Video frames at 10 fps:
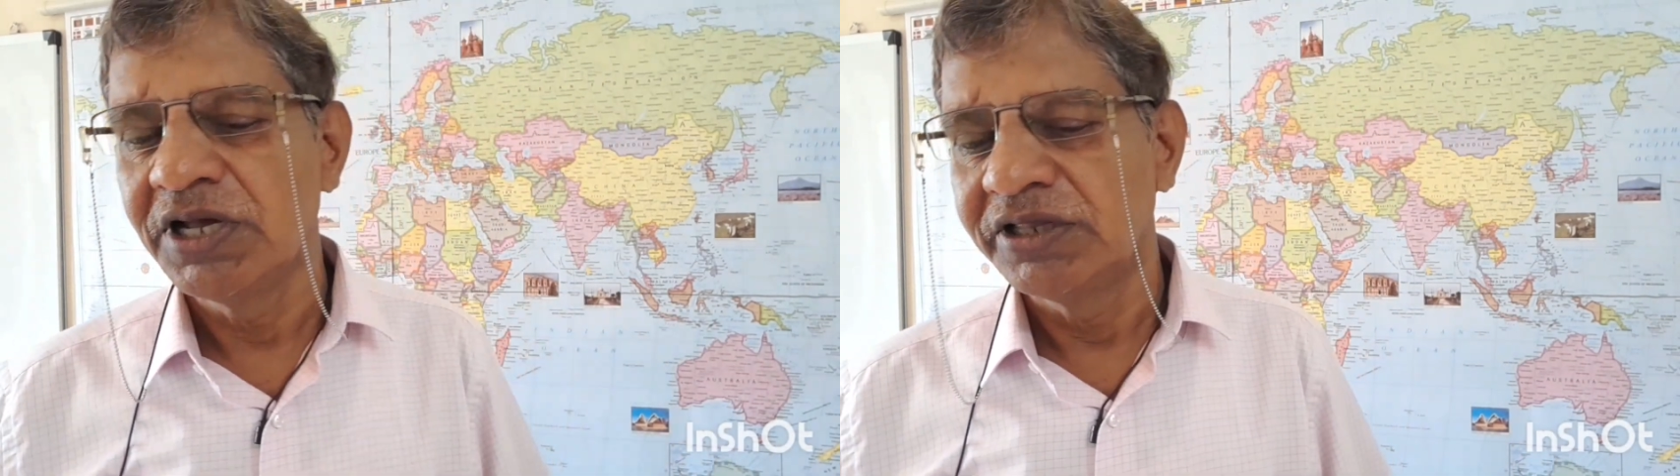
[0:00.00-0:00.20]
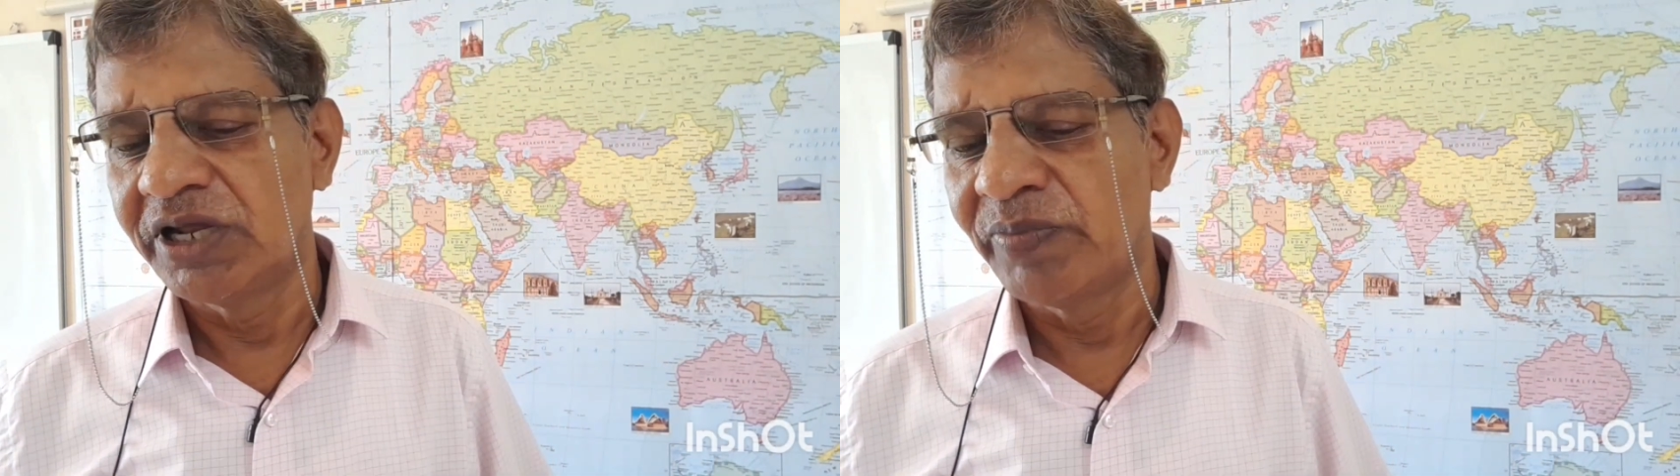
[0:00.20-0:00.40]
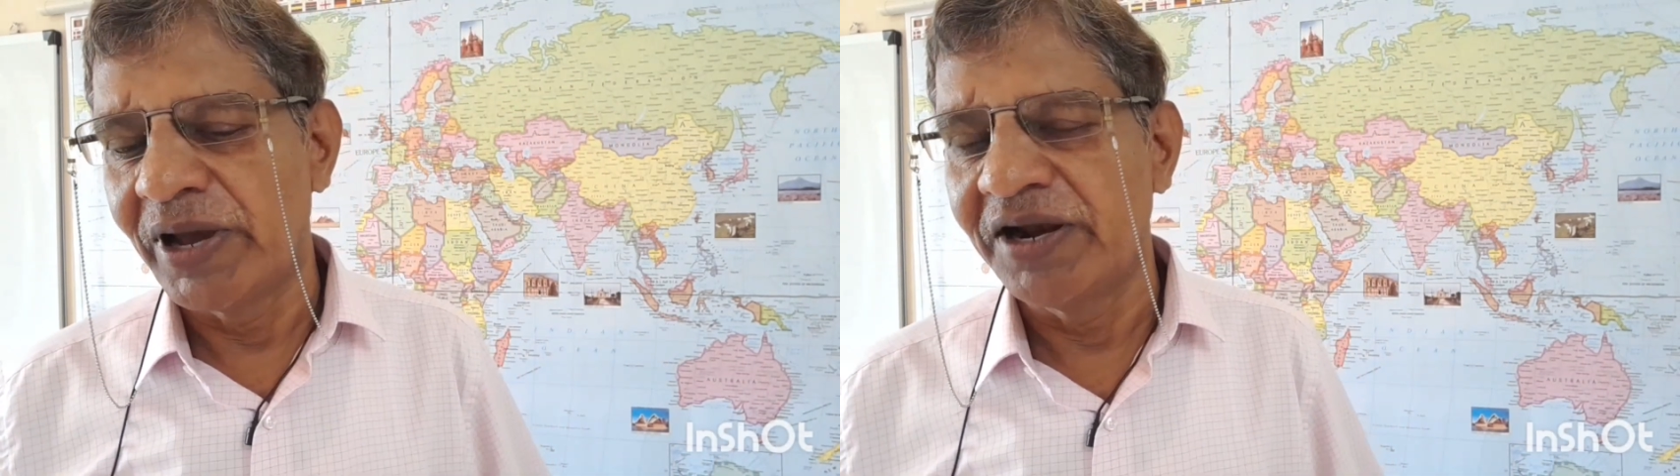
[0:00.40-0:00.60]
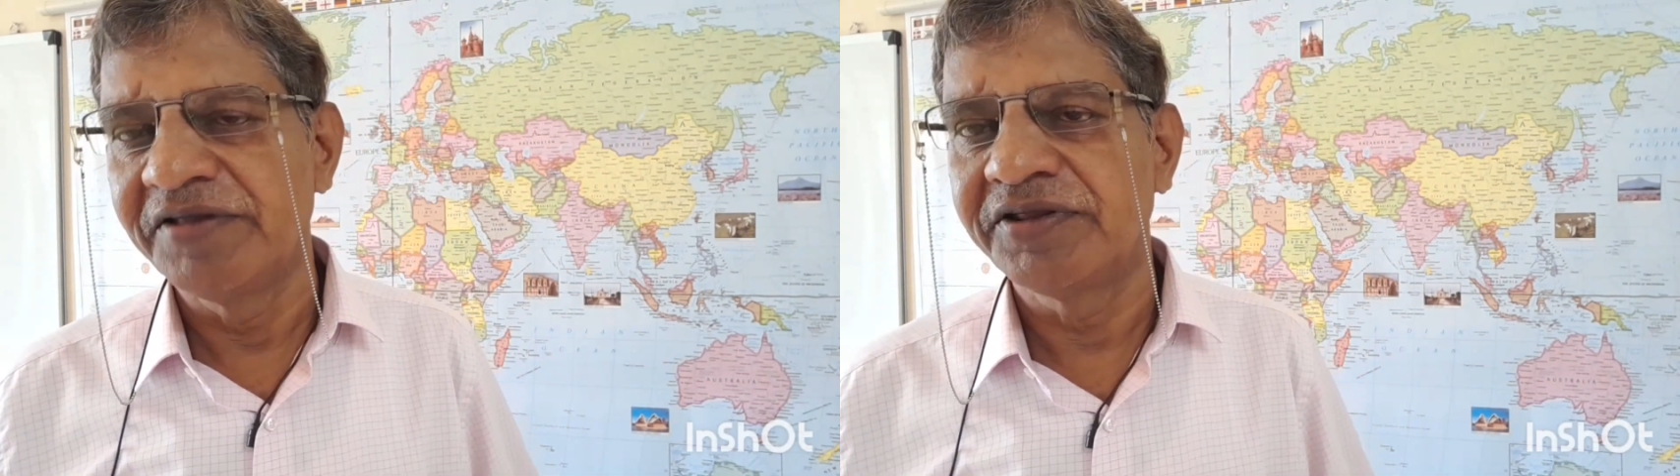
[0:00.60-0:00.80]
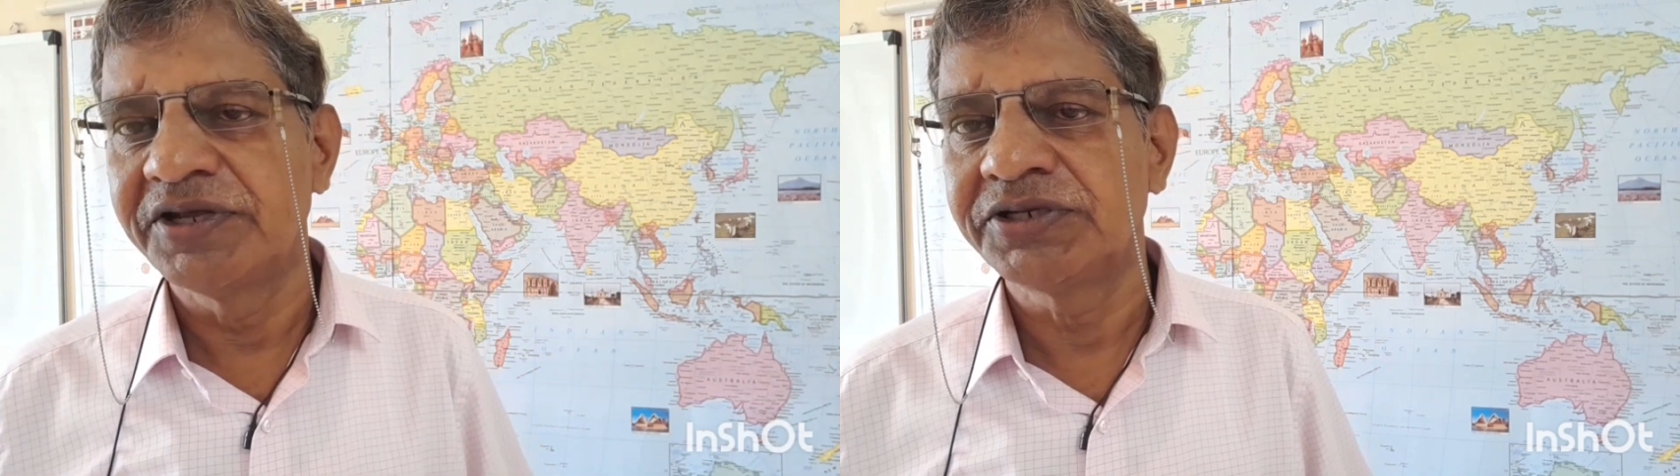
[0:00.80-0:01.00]
Then
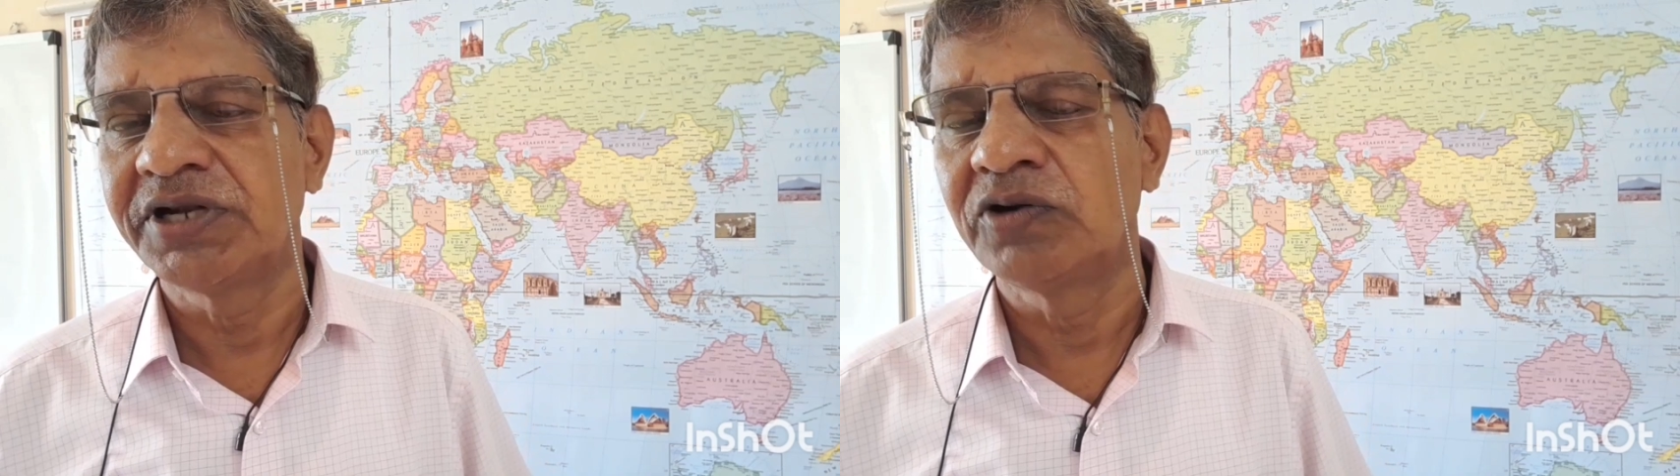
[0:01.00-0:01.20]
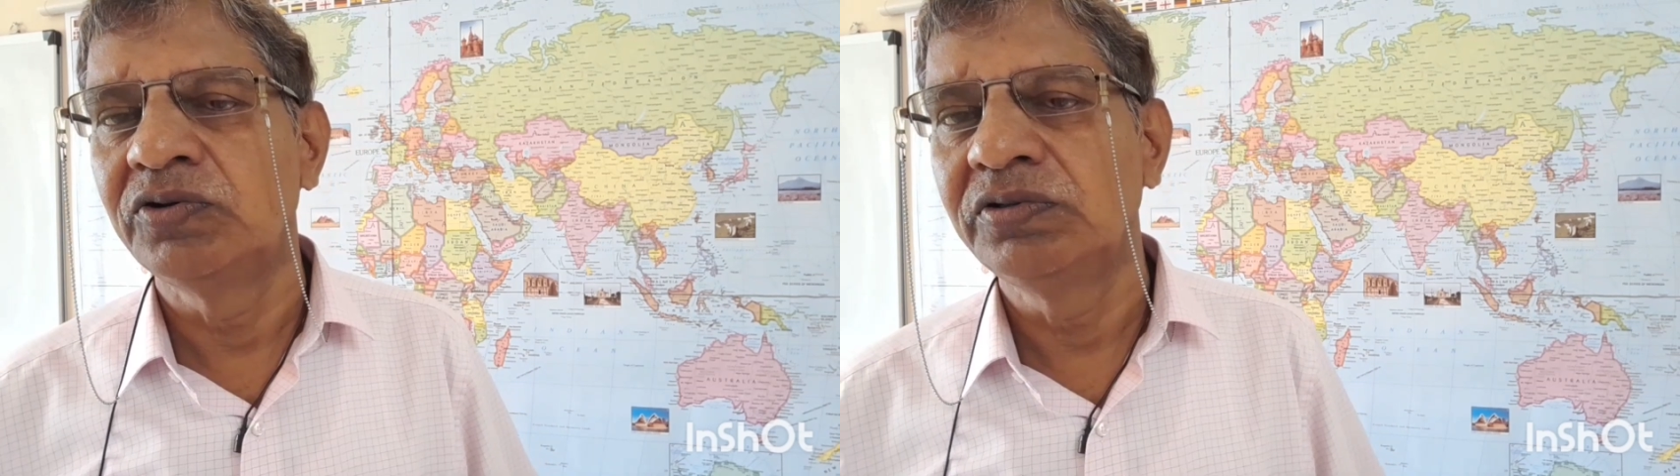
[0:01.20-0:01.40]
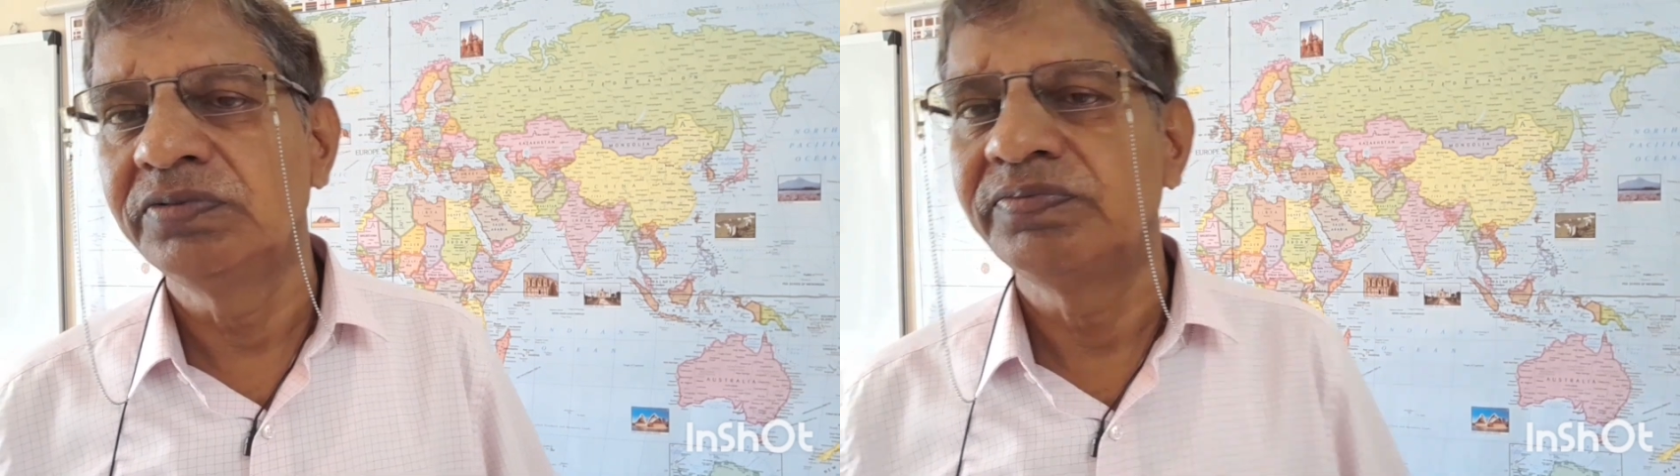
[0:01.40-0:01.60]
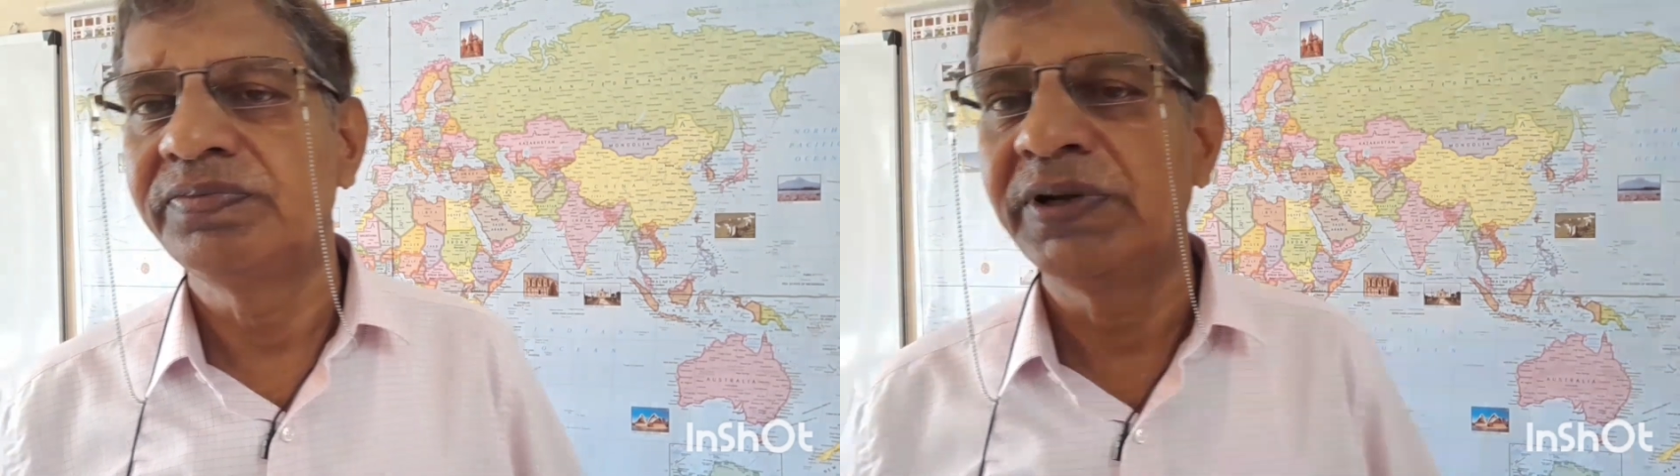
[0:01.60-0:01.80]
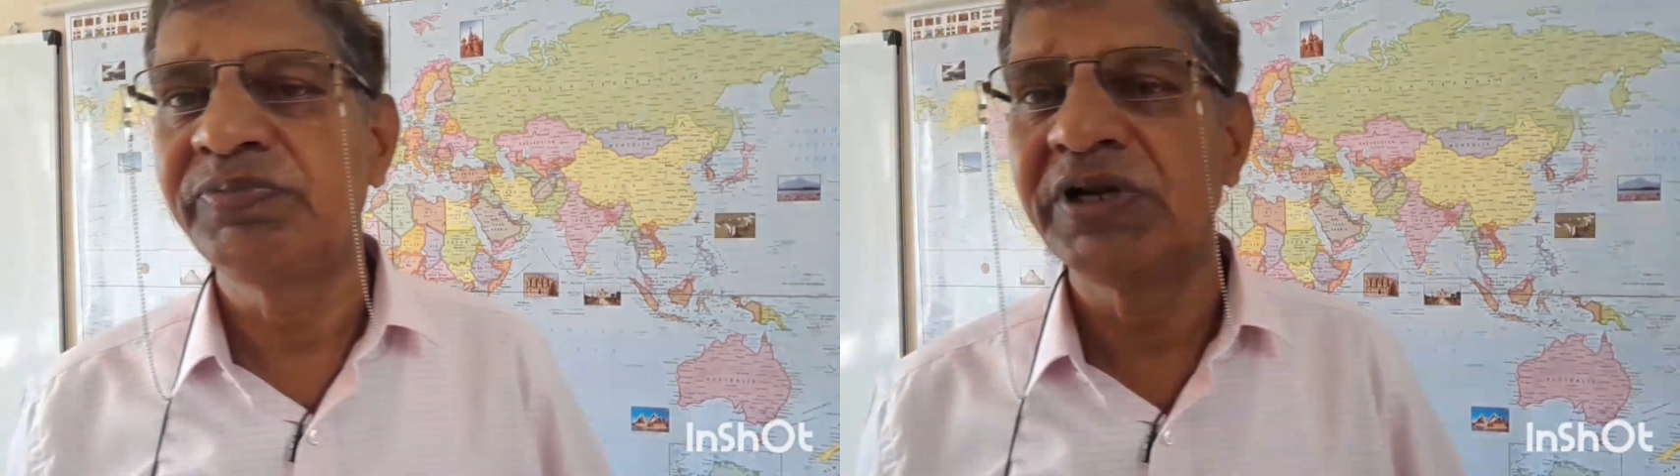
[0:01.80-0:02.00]
balance is now
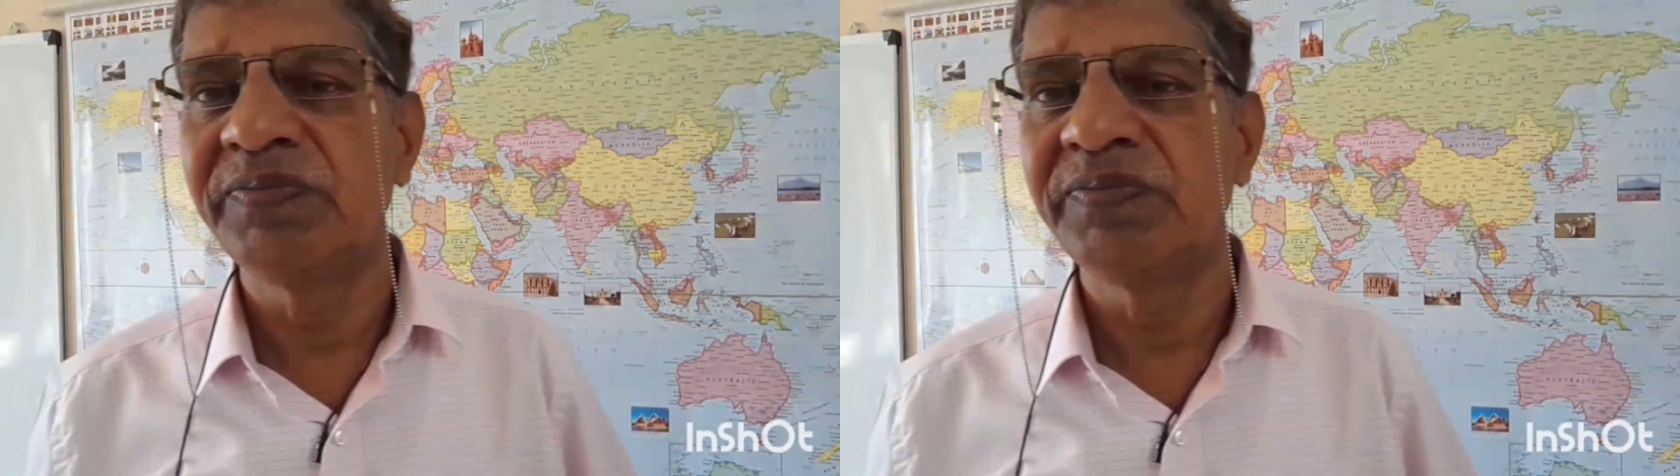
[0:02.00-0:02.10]
15,